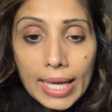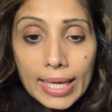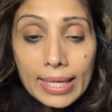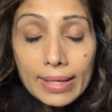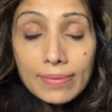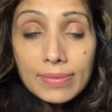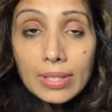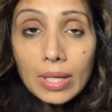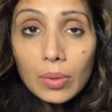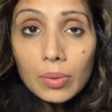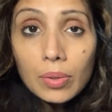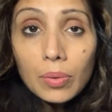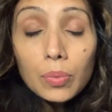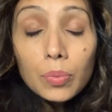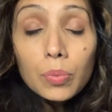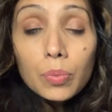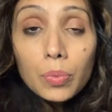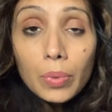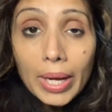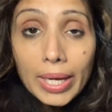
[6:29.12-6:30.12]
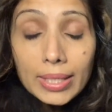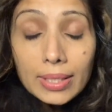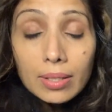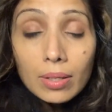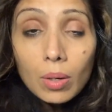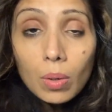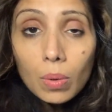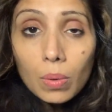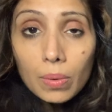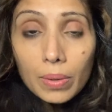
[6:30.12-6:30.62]
gives out a red
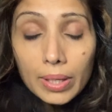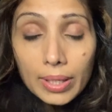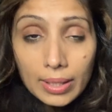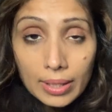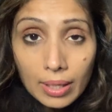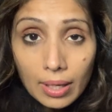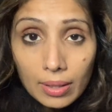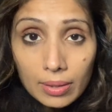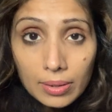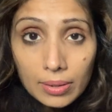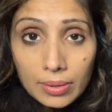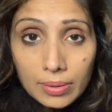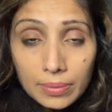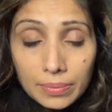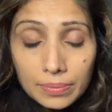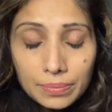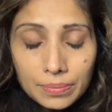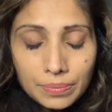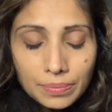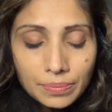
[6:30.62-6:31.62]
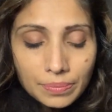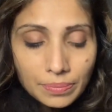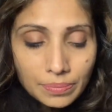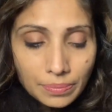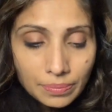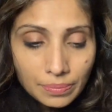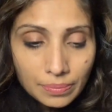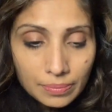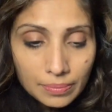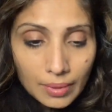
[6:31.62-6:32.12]
or a color.
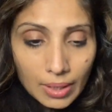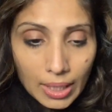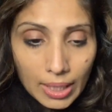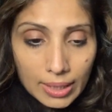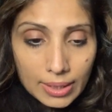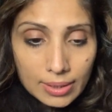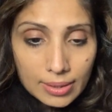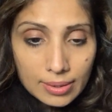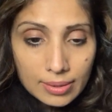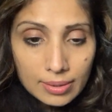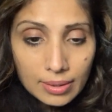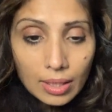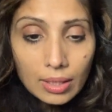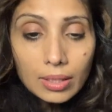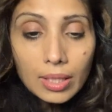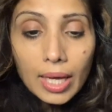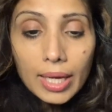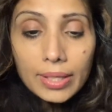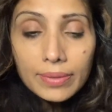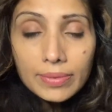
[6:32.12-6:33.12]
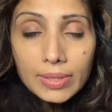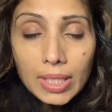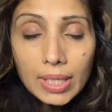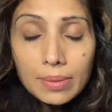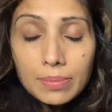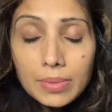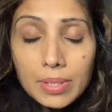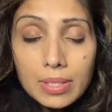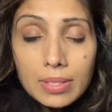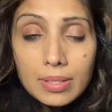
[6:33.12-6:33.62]
It's a lot of
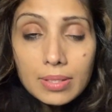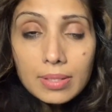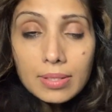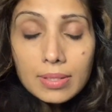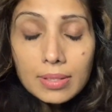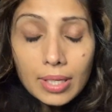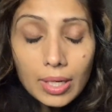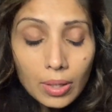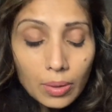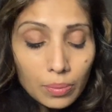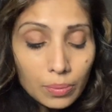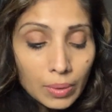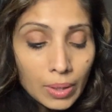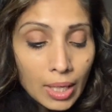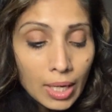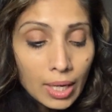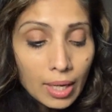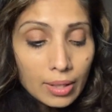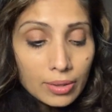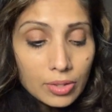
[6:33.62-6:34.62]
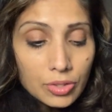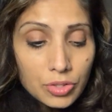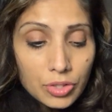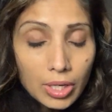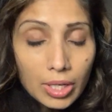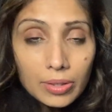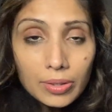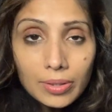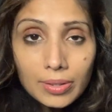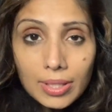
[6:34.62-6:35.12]
times it's, you know, the
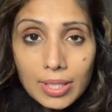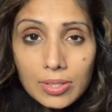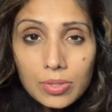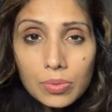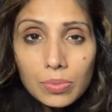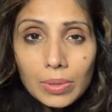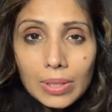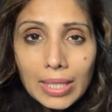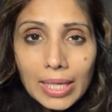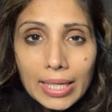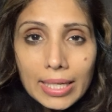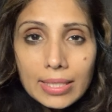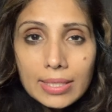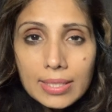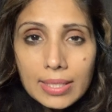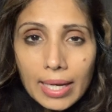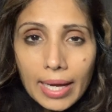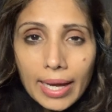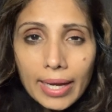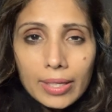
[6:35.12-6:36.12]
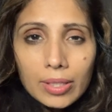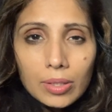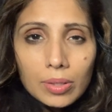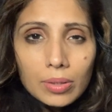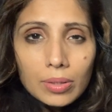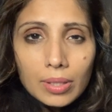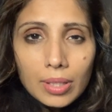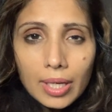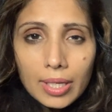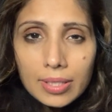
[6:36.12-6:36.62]
chakra that's related to anger,
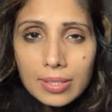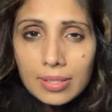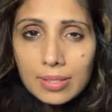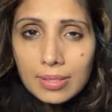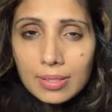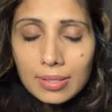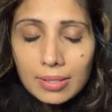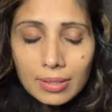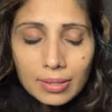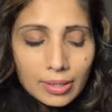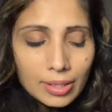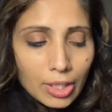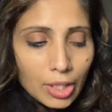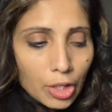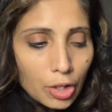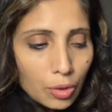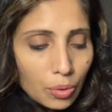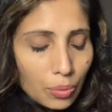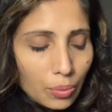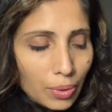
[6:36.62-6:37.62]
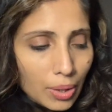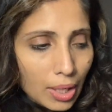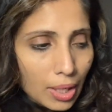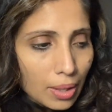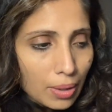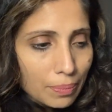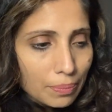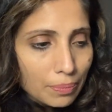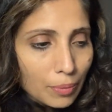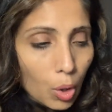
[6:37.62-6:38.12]
lust, you know,
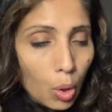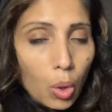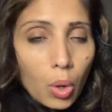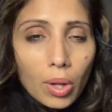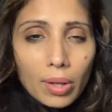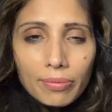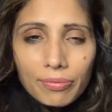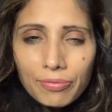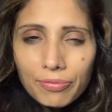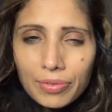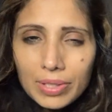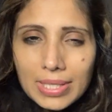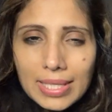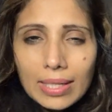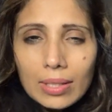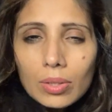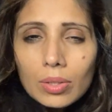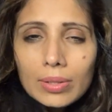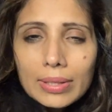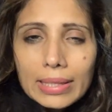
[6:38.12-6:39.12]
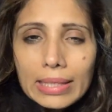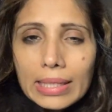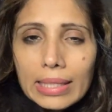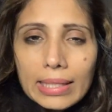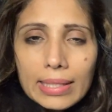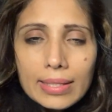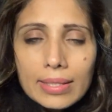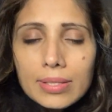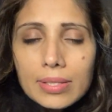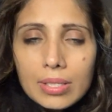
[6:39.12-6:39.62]
all physical
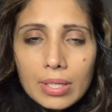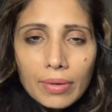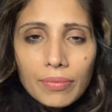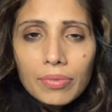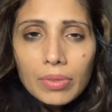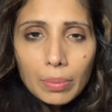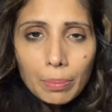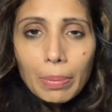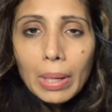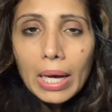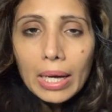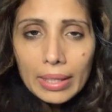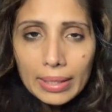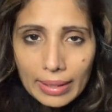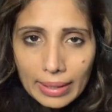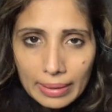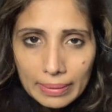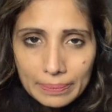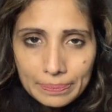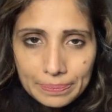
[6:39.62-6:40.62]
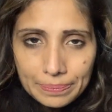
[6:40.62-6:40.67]
needs of the body.